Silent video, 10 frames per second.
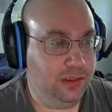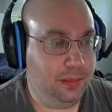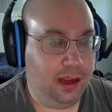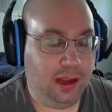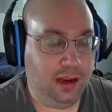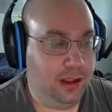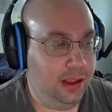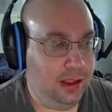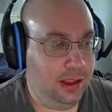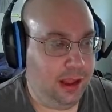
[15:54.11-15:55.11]
But
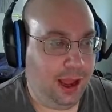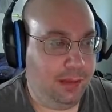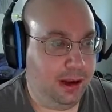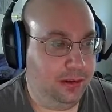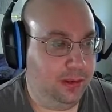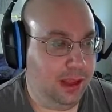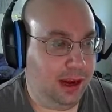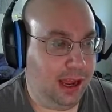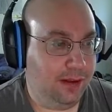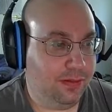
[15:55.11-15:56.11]
I might do that
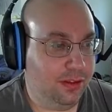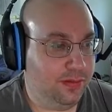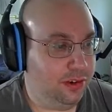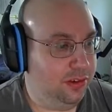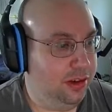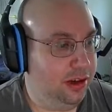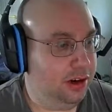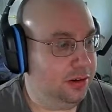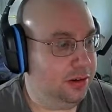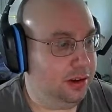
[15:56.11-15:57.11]
after the first
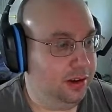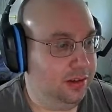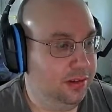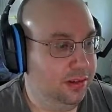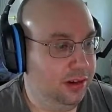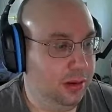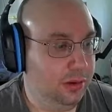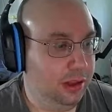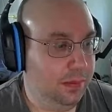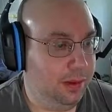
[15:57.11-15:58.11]
year because there's not
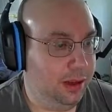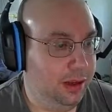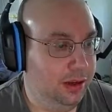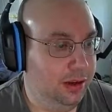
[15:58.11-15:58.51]
really a big